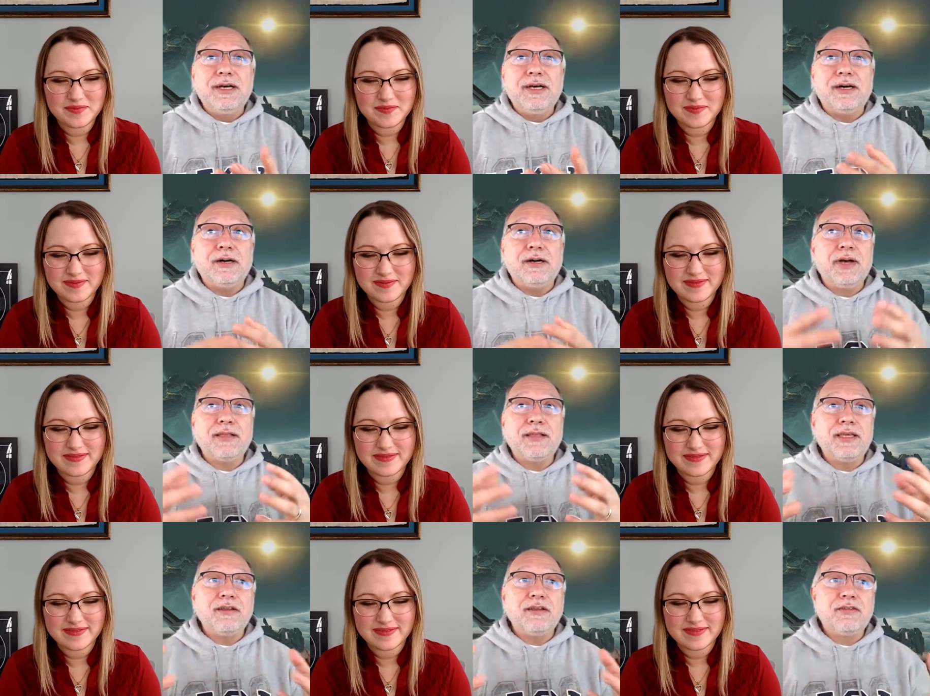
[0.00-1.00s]
Speaker 1: I
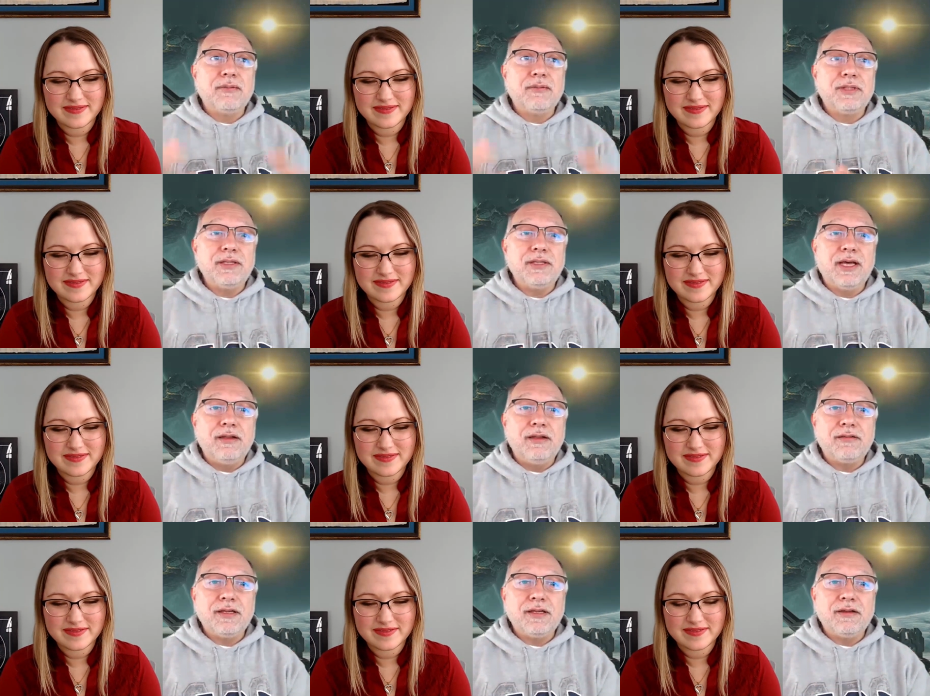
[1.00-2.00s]
think it's something that
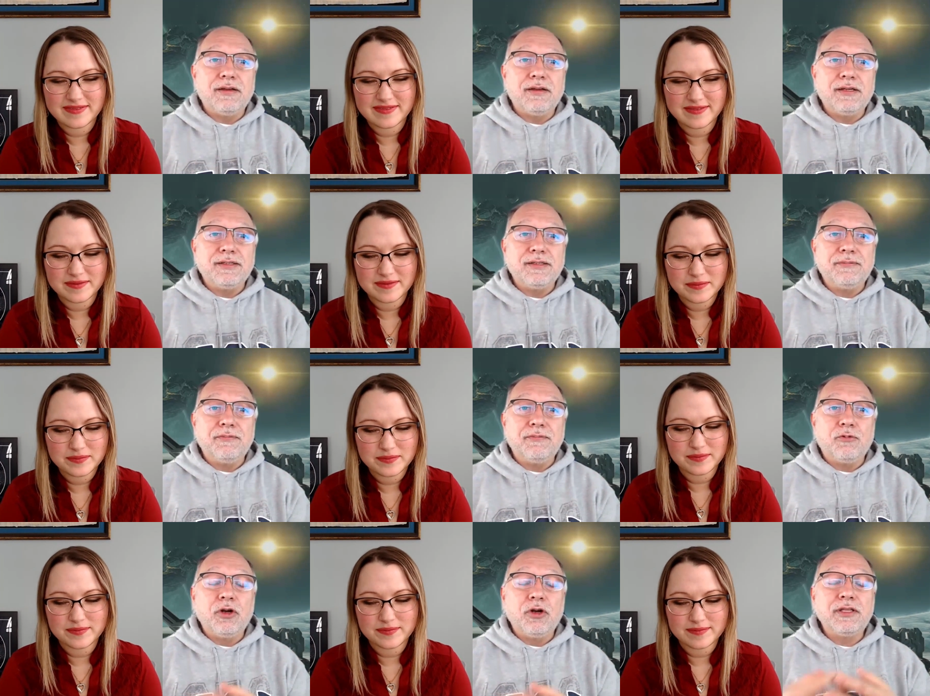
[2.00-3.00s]
is
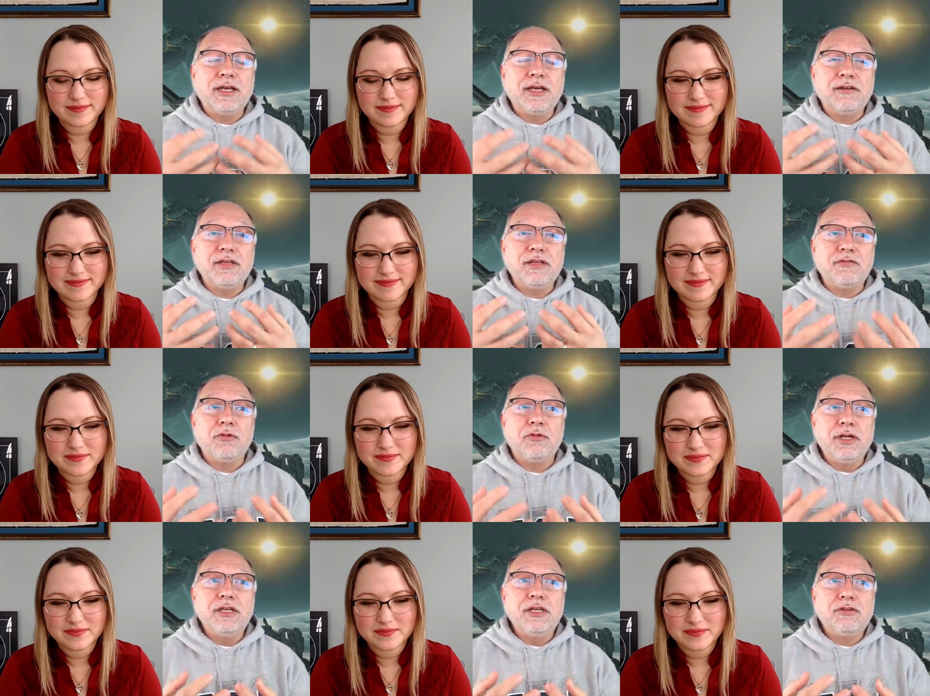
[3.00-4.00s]
one thing I can say, if you're
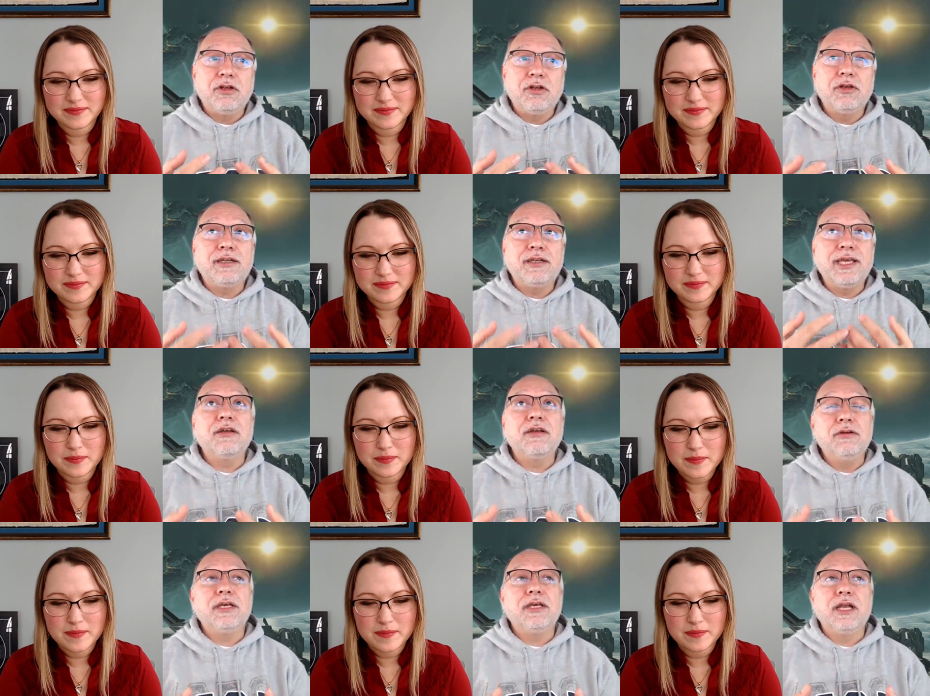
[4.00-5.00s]
really interested in looking at it, take a
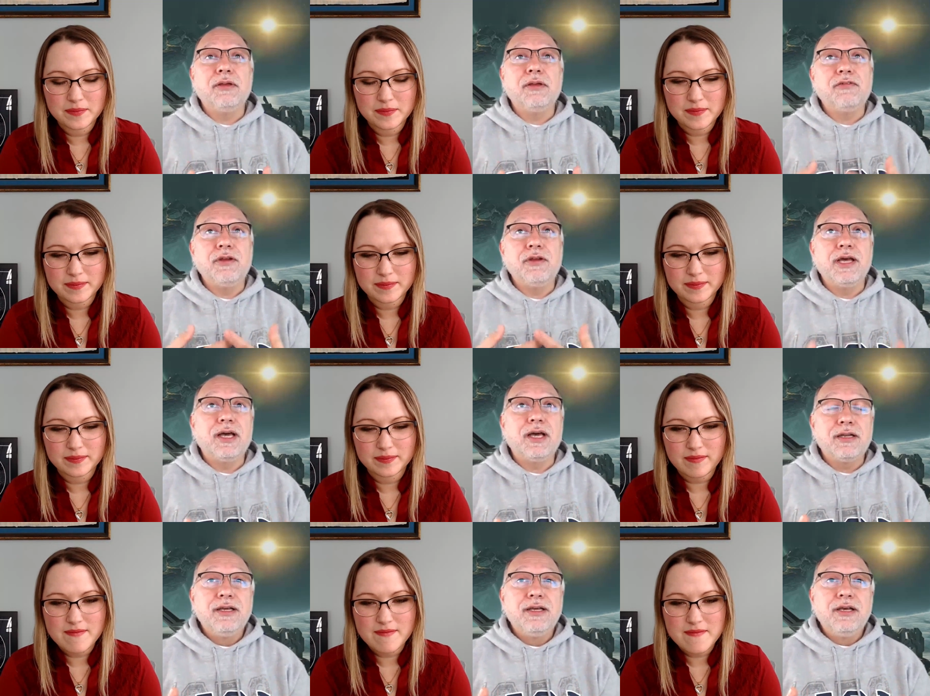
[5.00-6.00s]
look at it. If you're
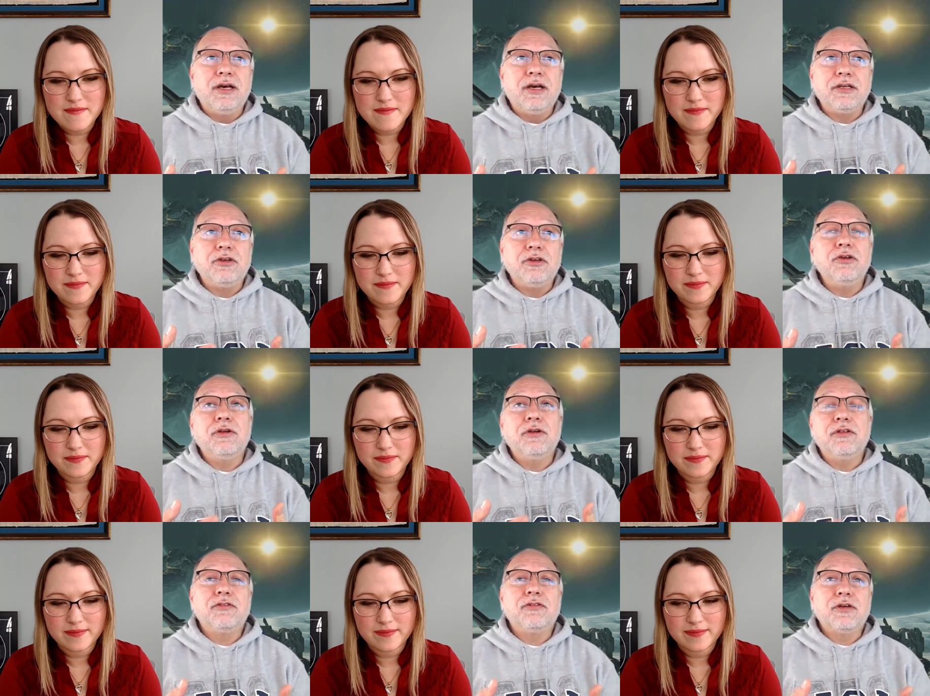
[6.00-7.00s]
not, you're doing a
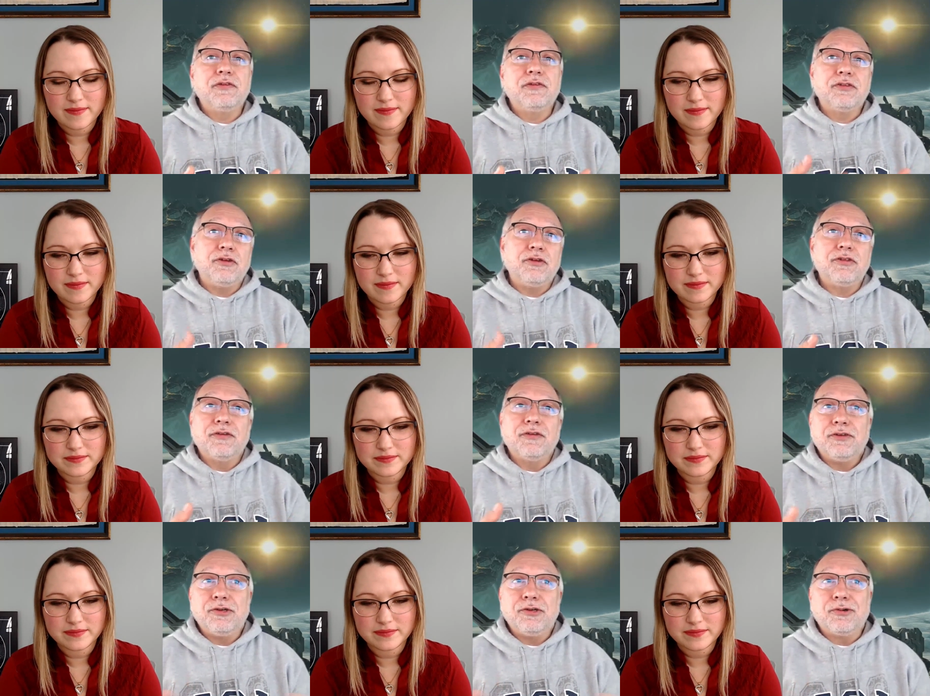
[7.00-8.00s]
disservice to yourself
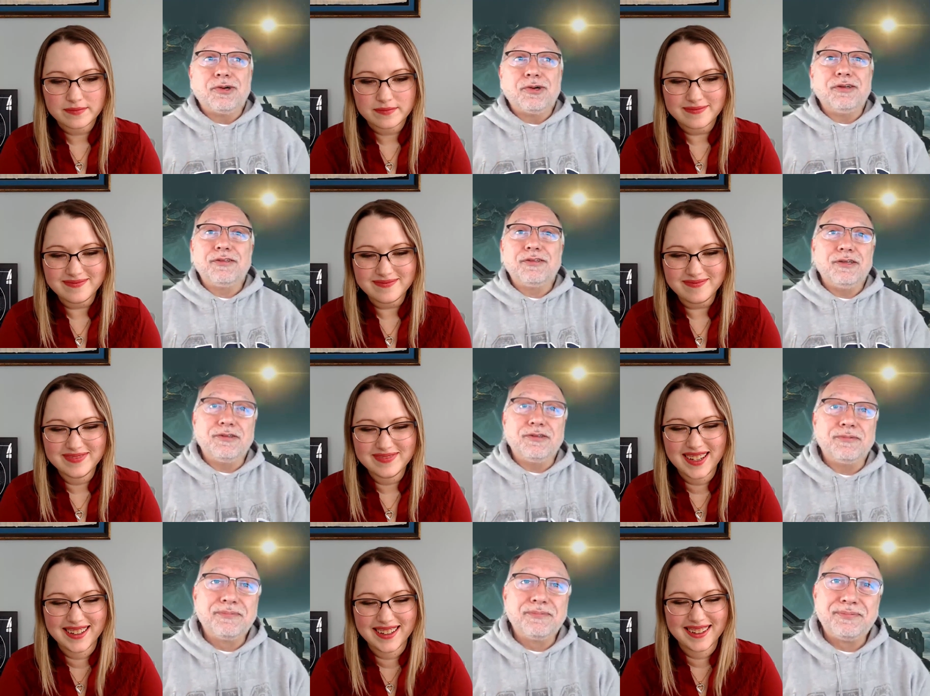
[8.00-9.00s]
and to your
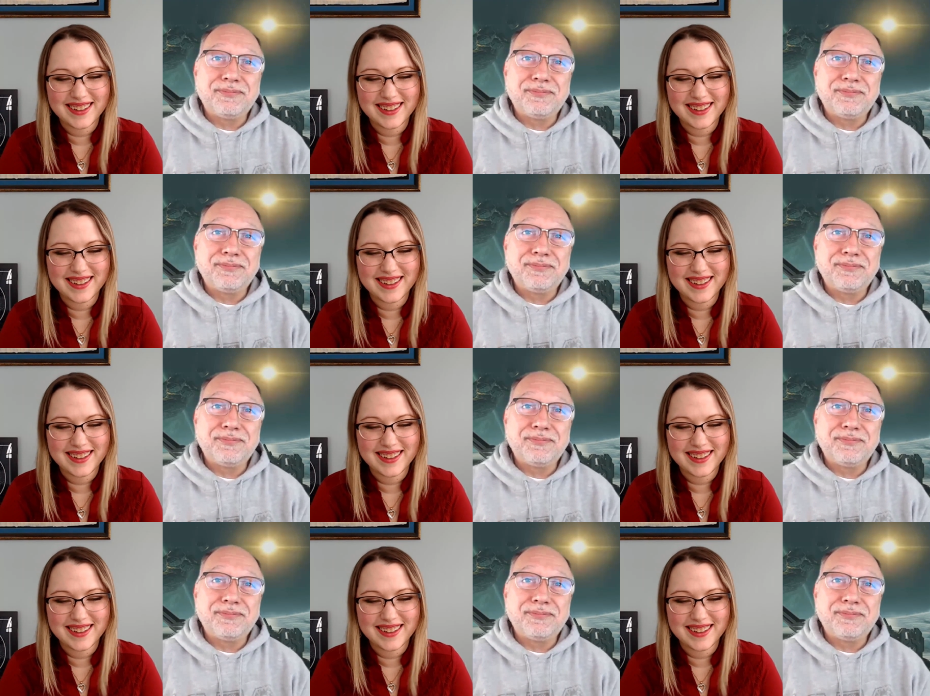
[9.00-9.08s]
organization.